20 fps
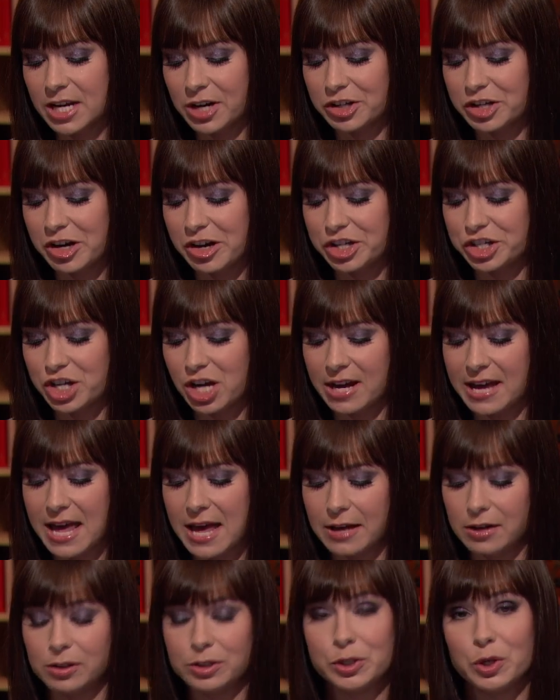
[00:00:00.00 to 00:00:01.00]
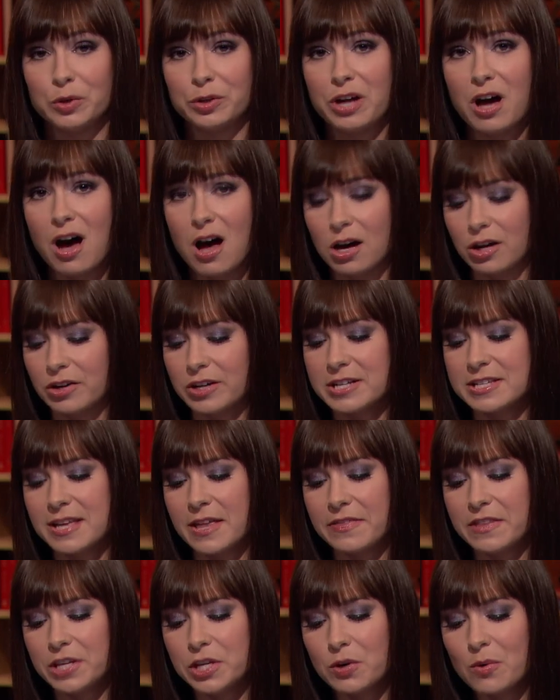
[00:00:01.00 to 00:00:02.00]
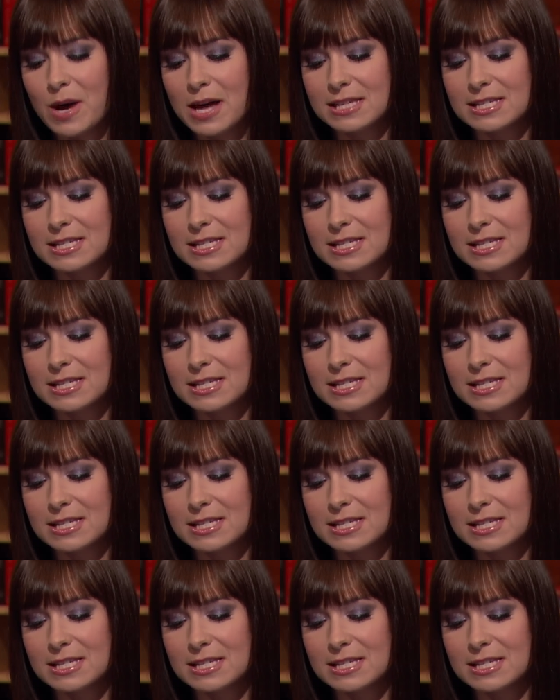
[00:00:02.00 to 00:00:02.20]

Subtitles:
Secretary Chuck Hagel told Congress that the U.S.